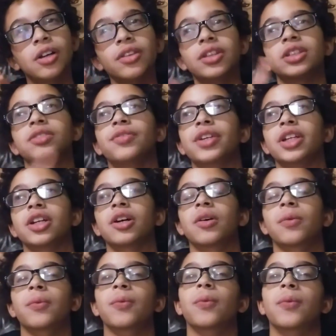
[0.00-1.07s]
this
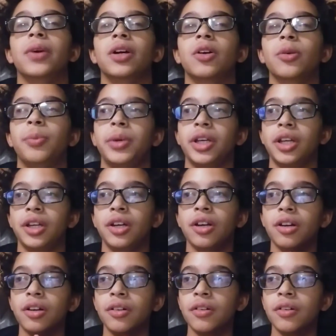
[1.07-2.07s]
video will be